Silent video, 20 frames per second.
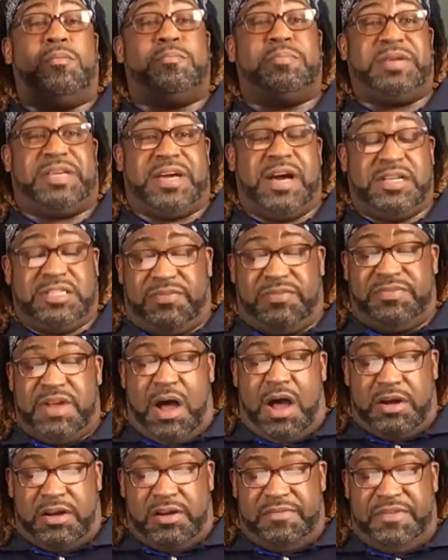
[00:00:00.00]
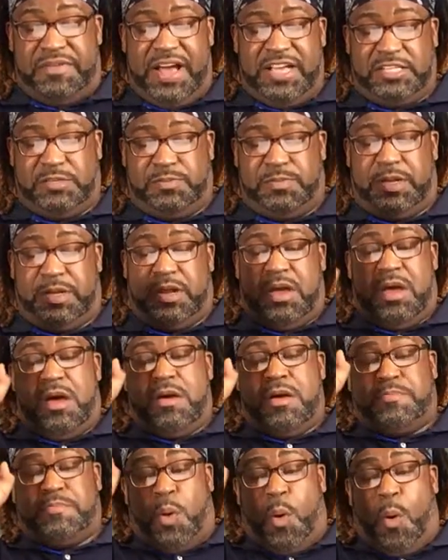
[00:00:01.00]
because of non-investment,
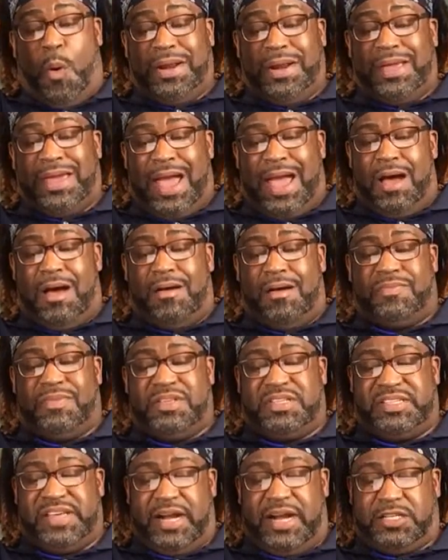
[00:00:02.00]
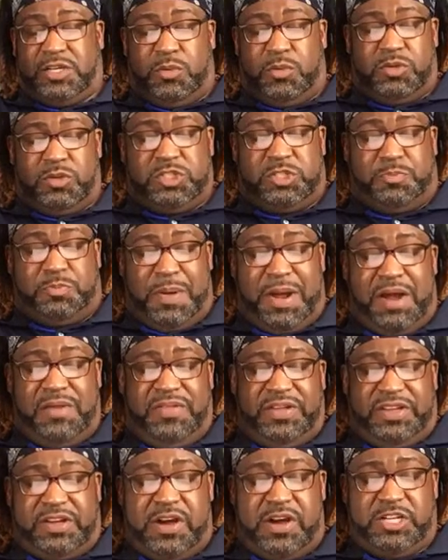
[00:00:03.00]
pointing out the sector will
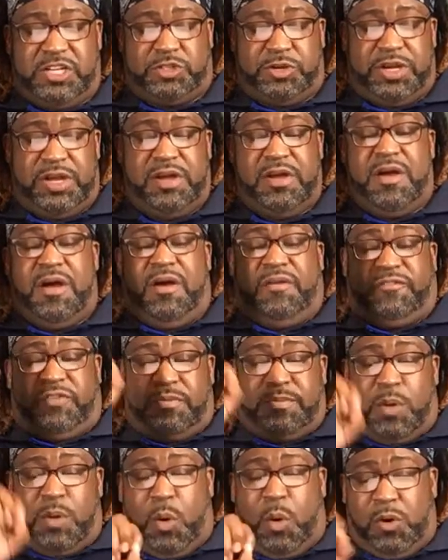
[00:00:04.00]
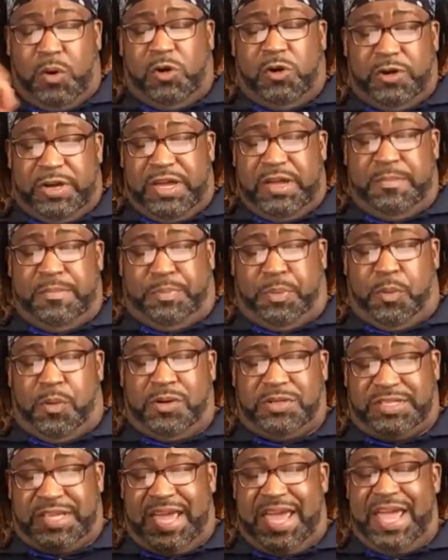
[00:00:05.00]
spare the country from oil
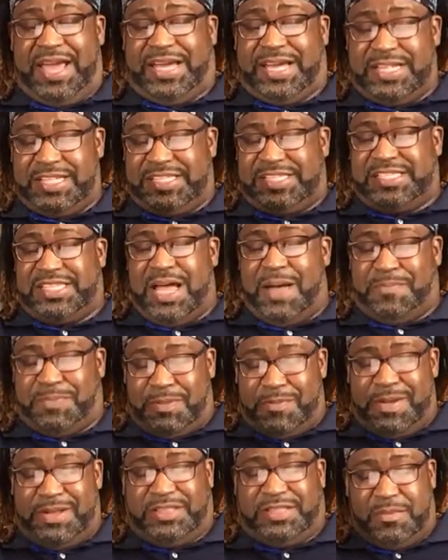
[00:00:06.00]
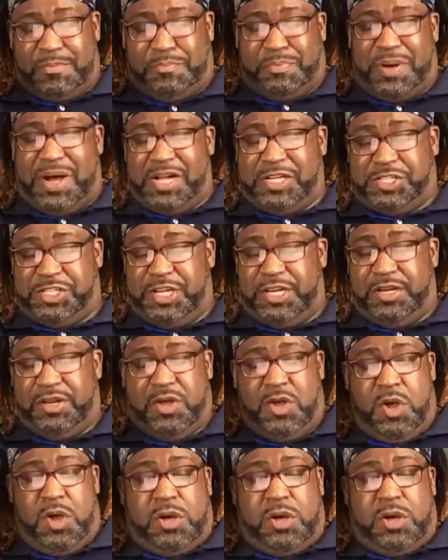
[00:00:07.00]
imports and can supplement the budget